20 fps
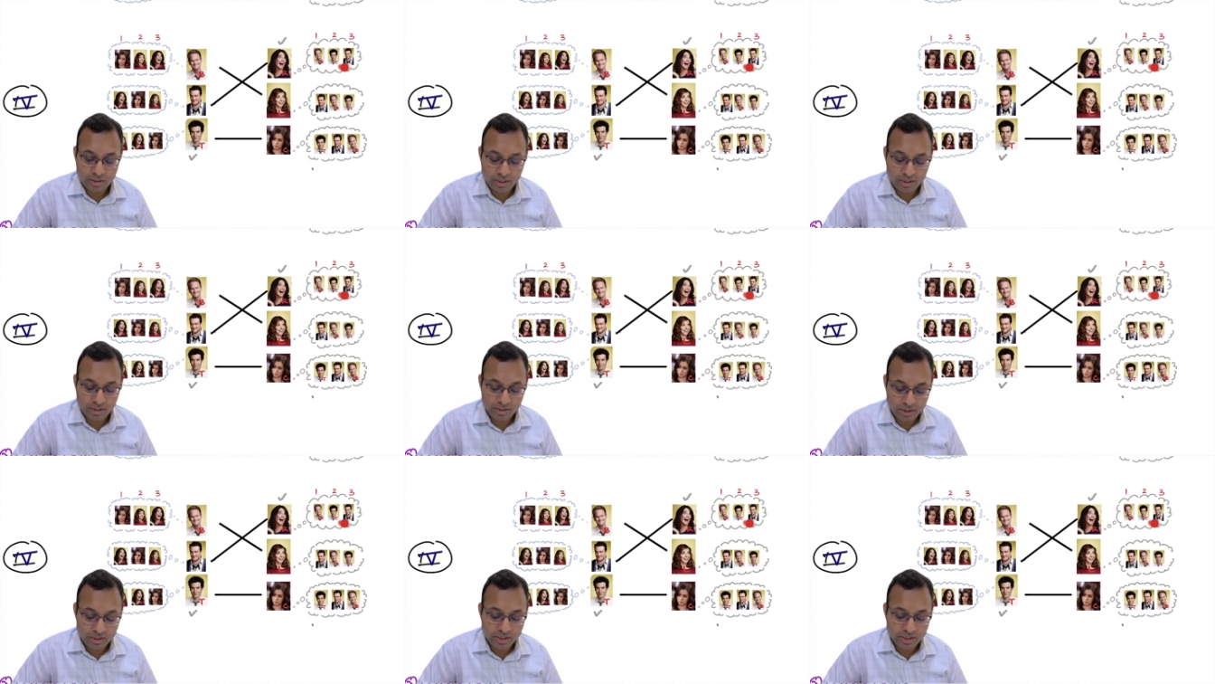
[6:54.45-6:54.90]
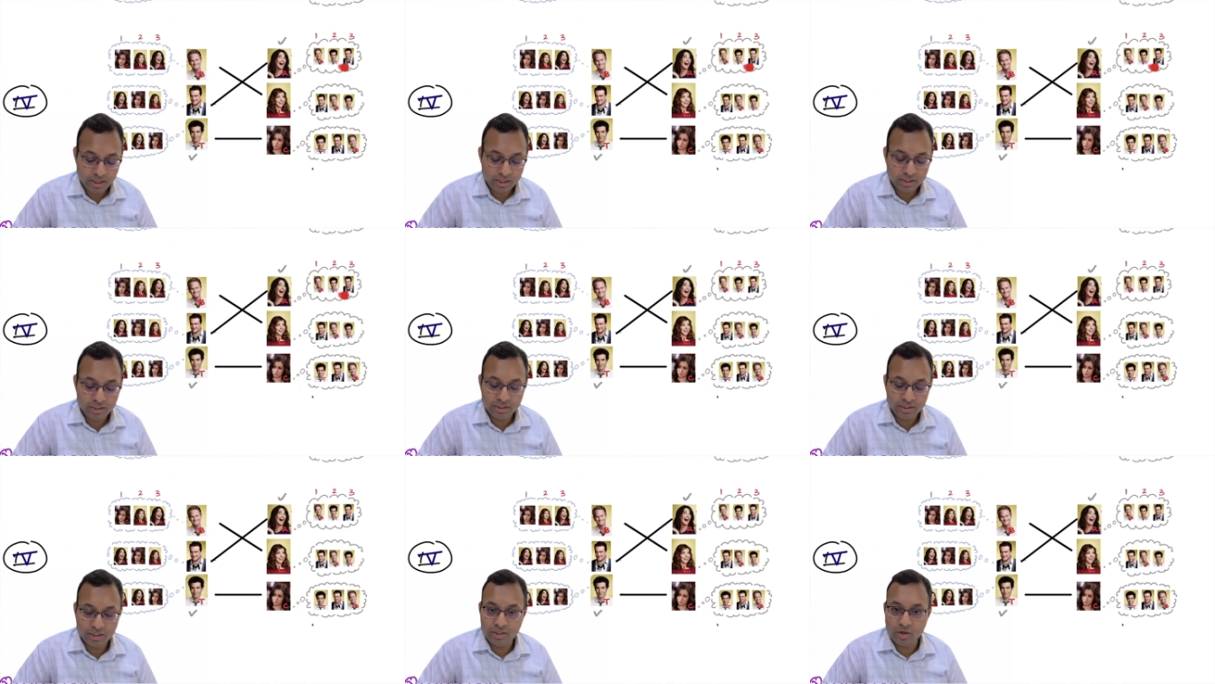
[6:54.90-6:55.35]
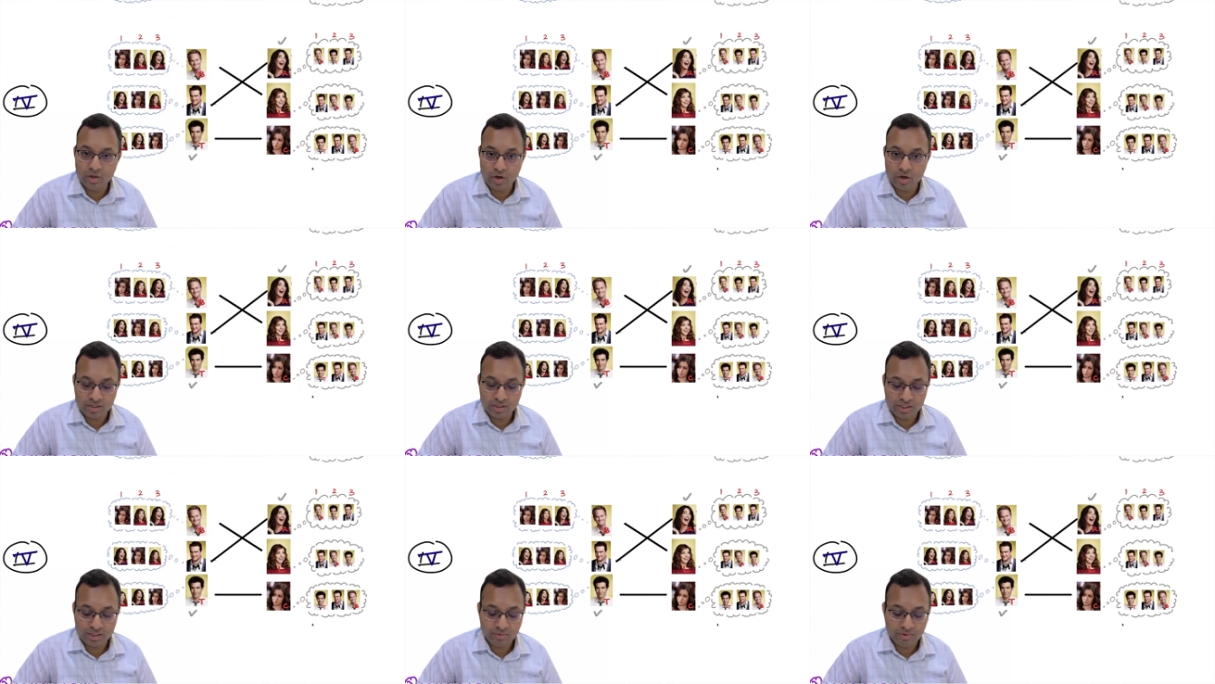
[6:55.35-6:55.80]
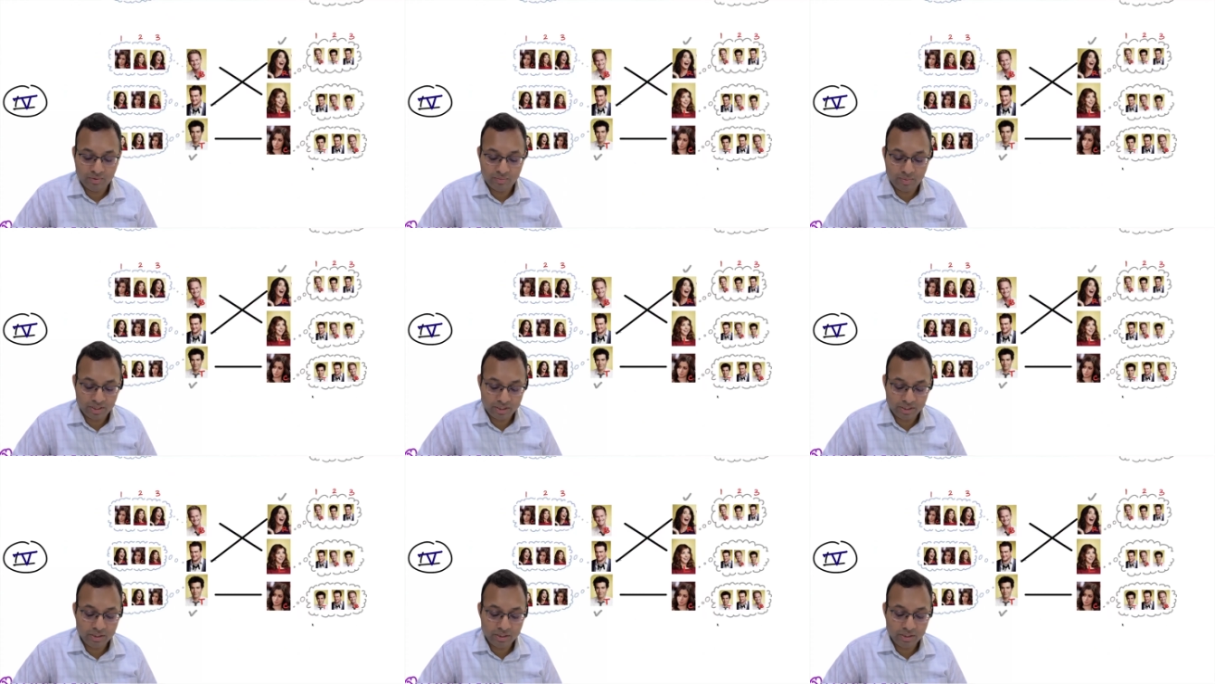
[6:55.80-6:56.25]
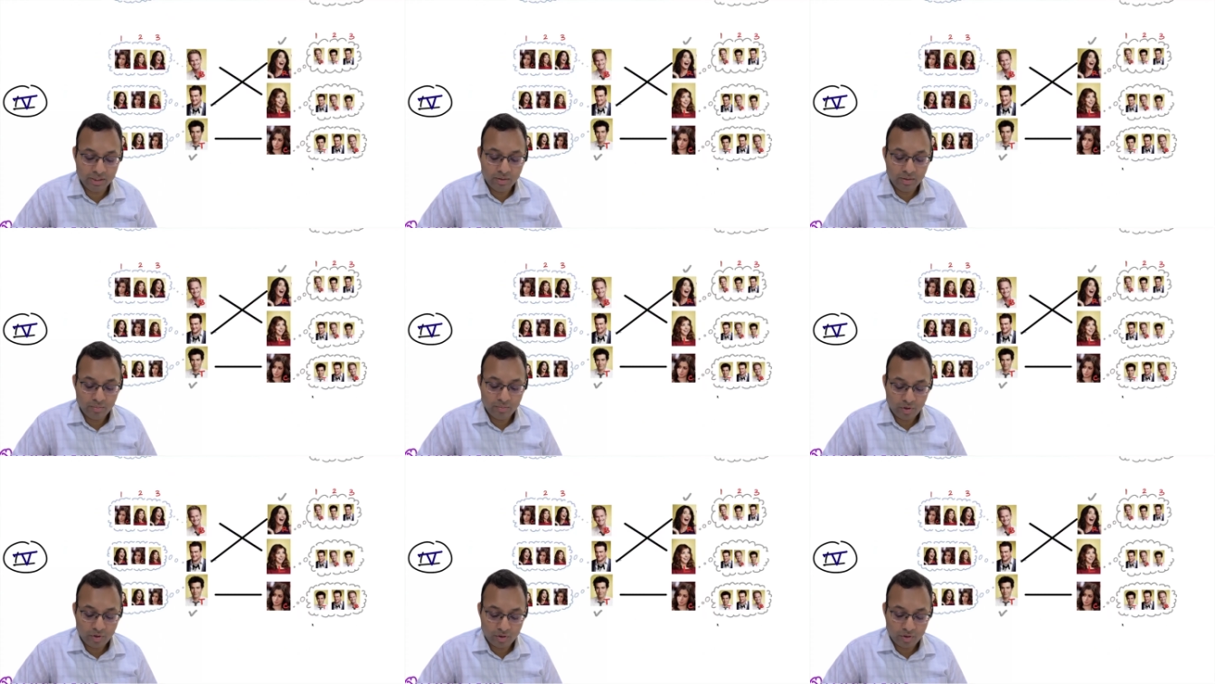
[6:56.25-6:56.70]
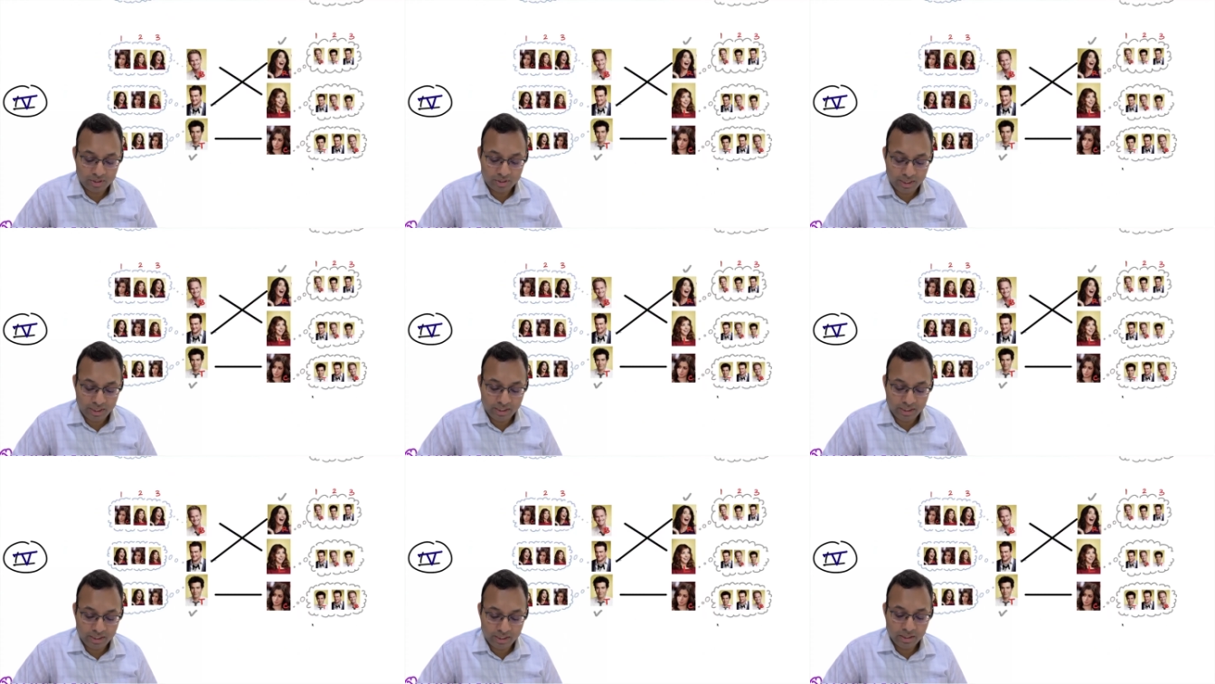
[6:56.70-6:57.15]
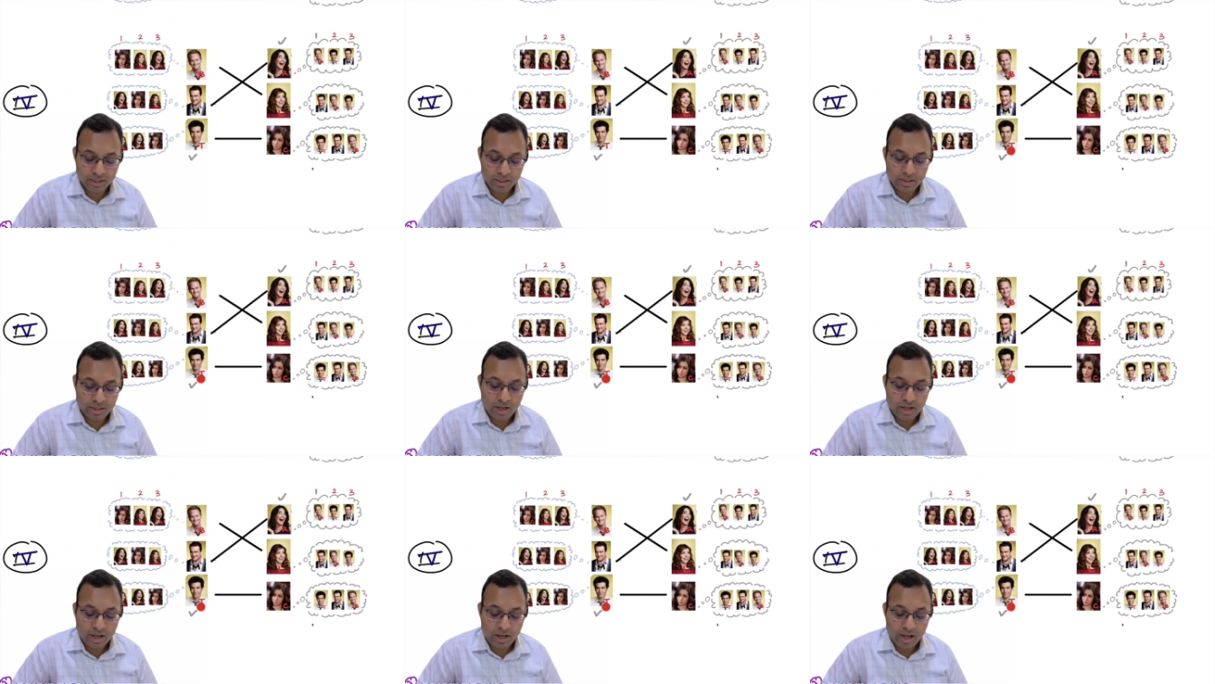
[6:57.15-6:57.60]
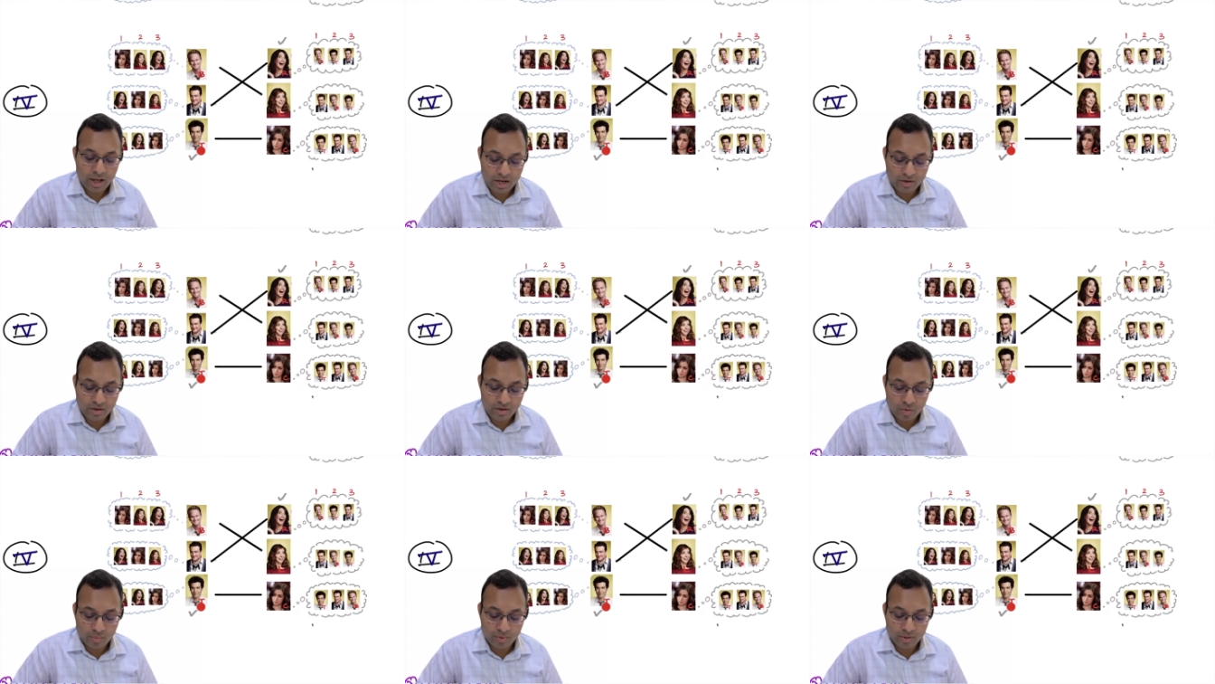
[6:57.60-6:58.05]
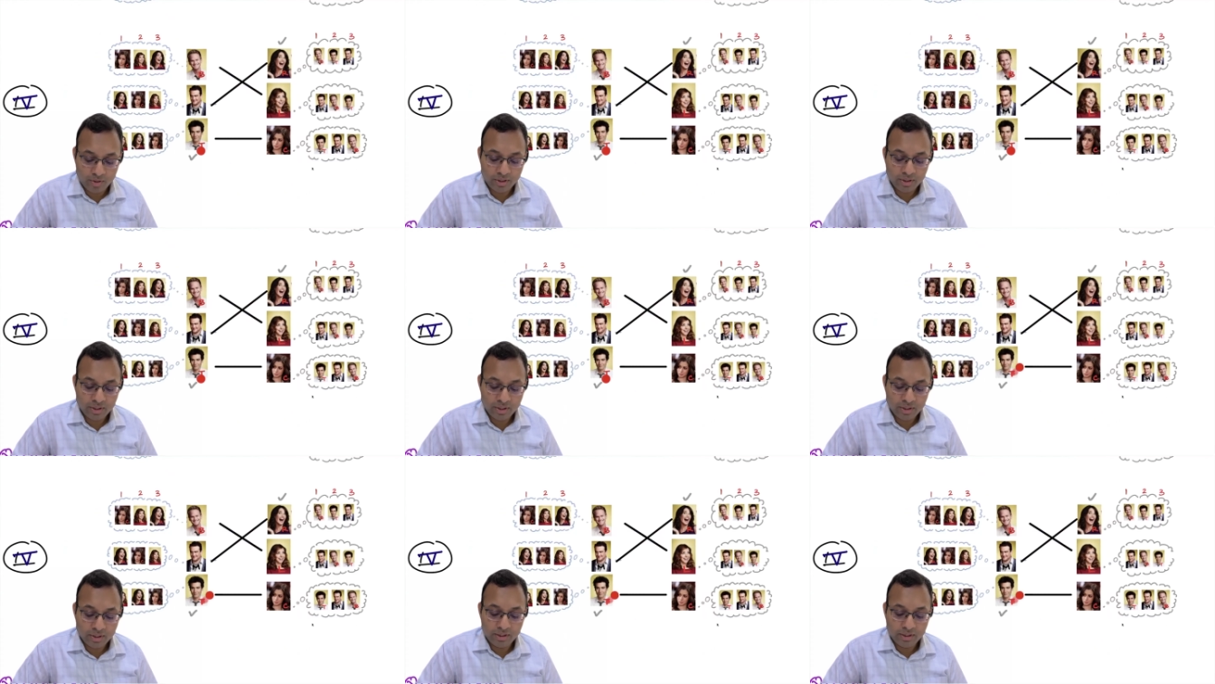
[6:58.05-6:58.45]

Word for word: In this case, this is not a stable matching because Ted and Robin,